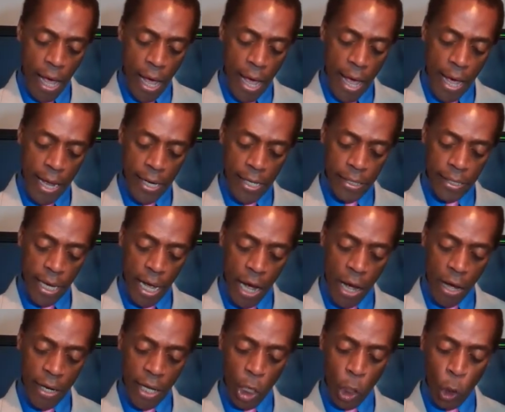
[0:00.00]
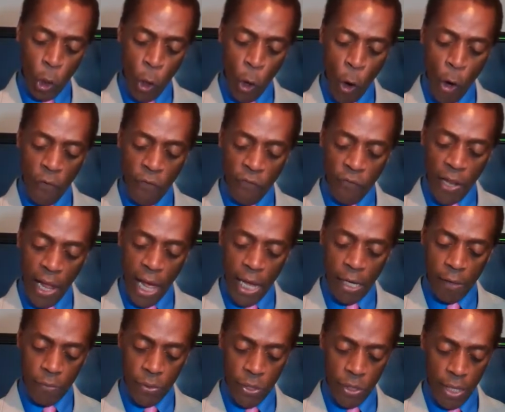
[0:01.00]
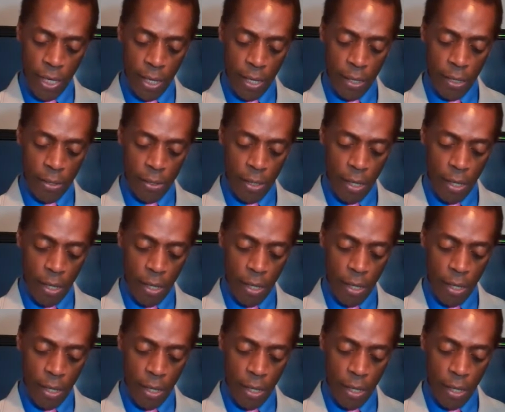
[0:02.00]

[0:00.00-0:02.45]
headed down a long flight of stairs.